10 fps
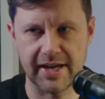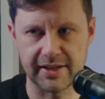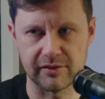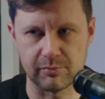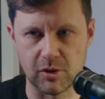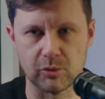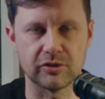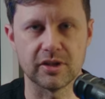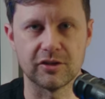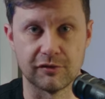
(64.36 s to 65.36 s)
that is
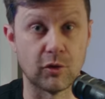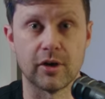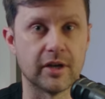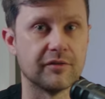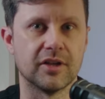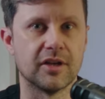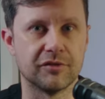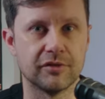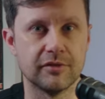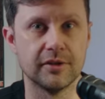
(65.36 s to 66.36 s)
mostly devoid of
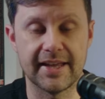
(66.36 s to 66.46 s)
love.